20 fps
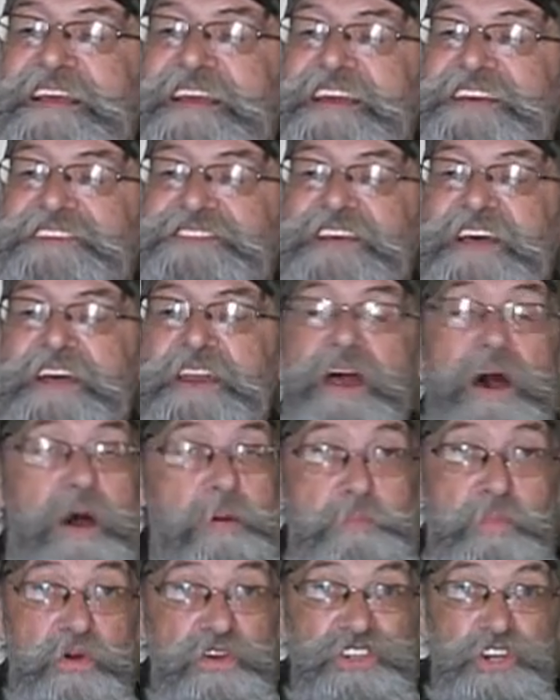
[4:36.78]
he said a
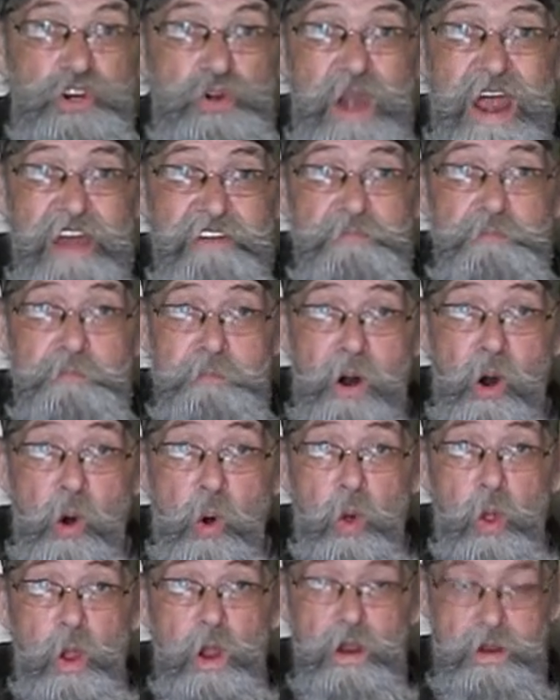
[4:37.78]
bushcraft
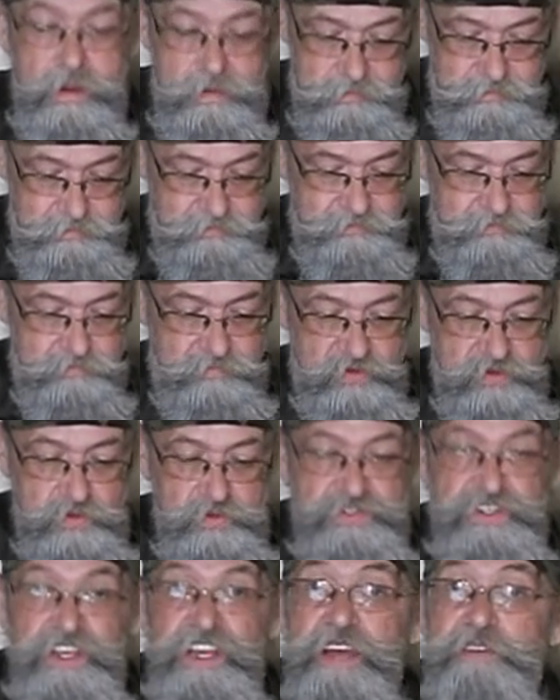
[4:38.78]
bowl,
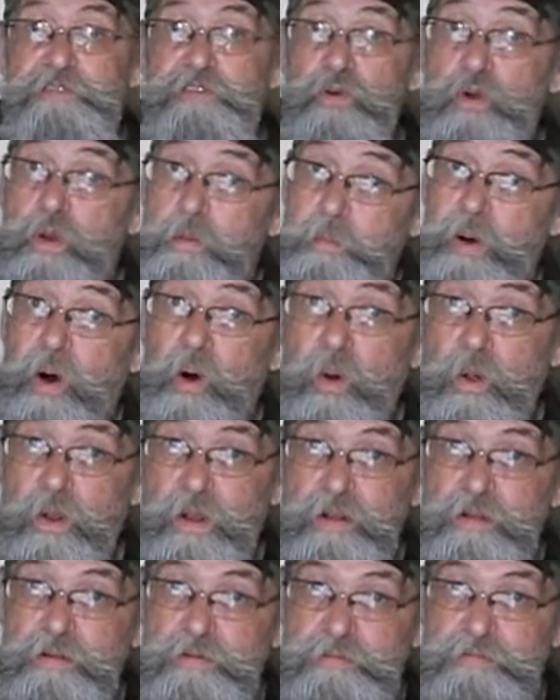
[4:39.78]
using it for a
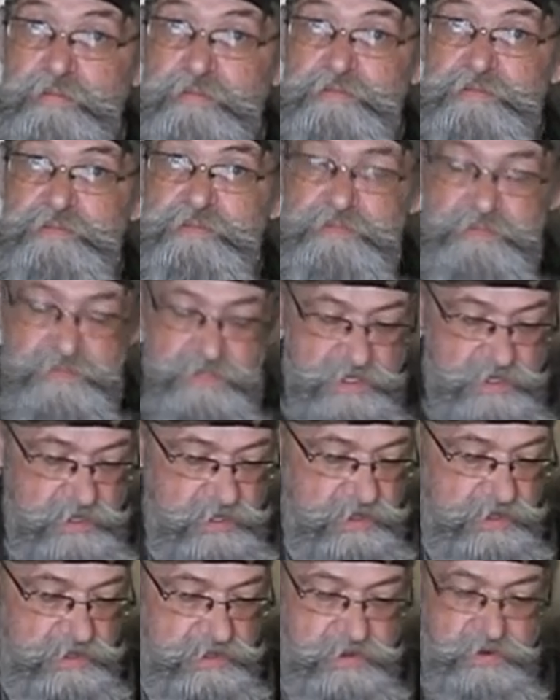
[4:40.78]
bowl.
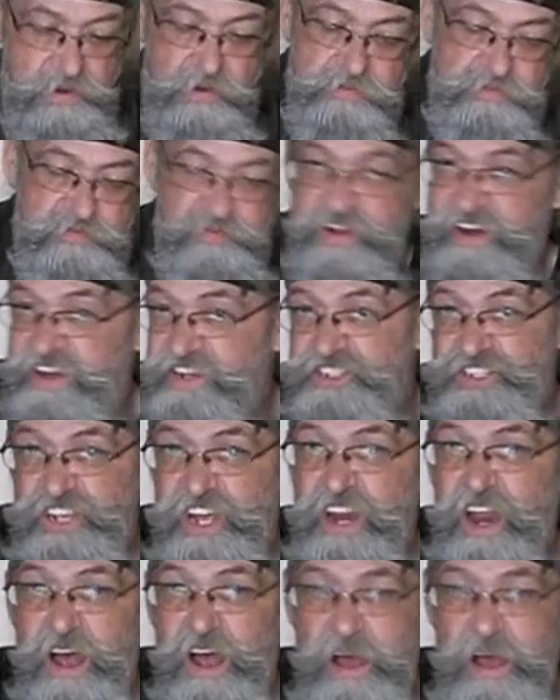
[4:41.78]
You know, finish it